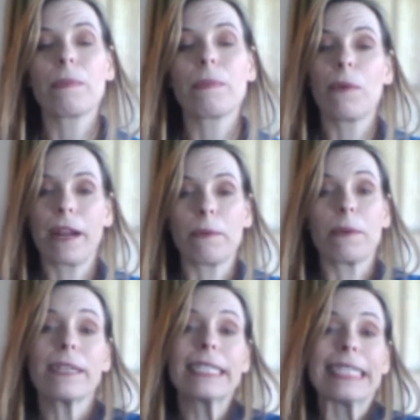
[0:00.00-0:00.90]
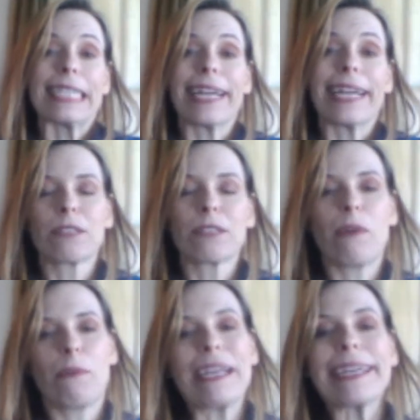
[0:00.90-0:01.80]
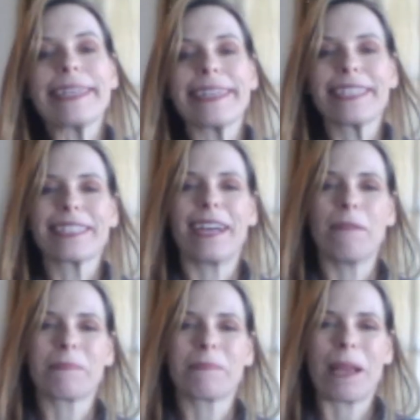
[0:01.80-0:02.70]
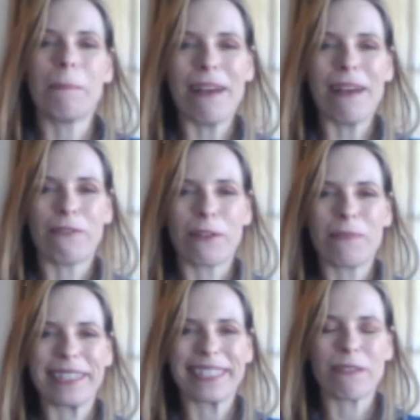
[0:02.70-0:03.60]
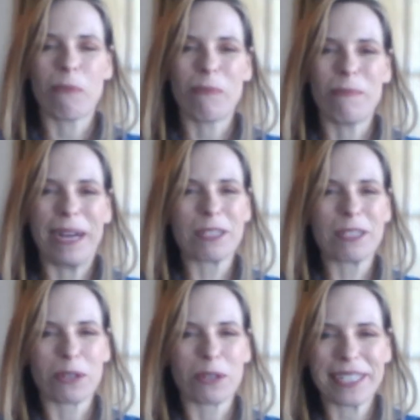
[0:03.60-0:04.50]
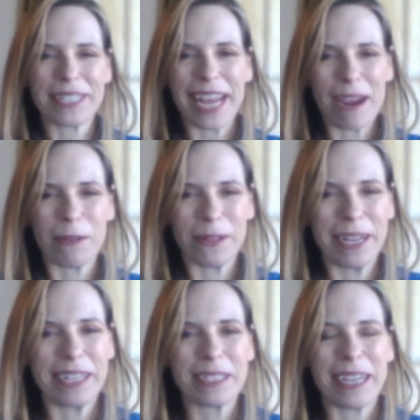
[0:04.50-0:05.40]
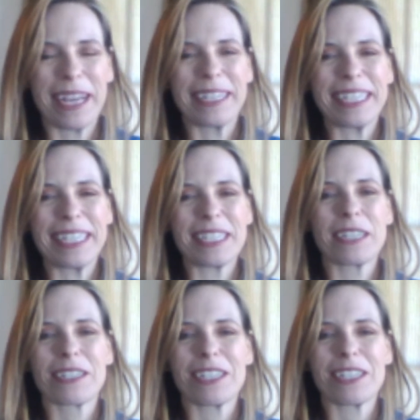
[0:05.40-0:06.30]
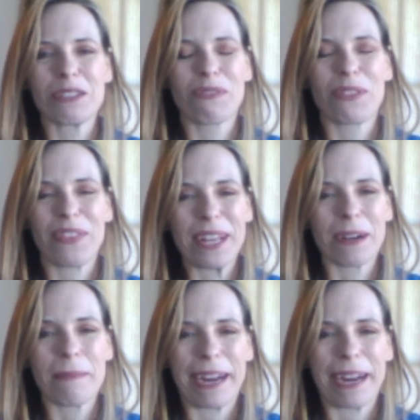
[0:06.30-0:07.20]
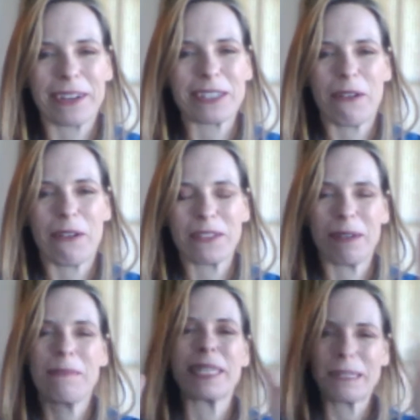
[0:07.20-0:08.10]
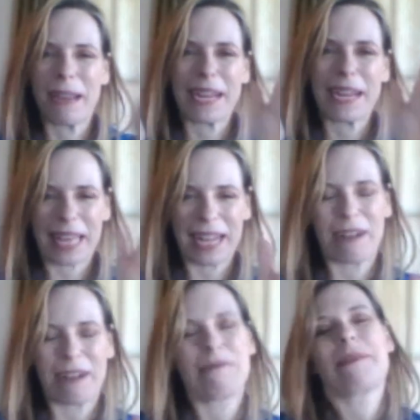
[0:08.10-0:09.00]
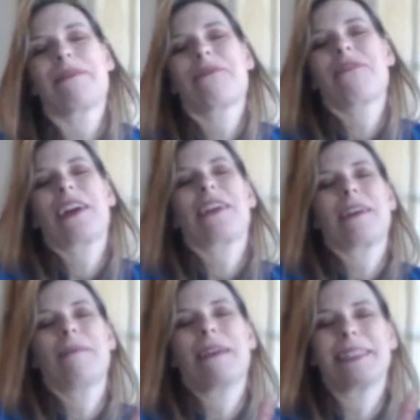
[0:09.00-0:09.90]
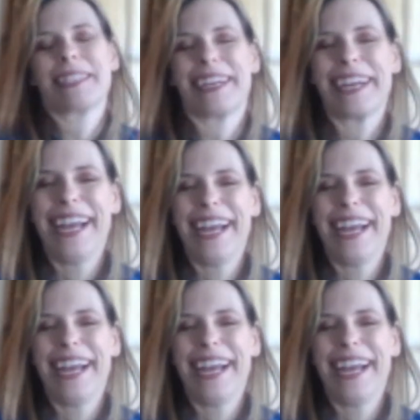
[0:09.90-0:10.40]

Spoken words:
But what I would say is what we need is a platform that's much more stable and easier to use for theater makers. So if somebody's making that, very amazing.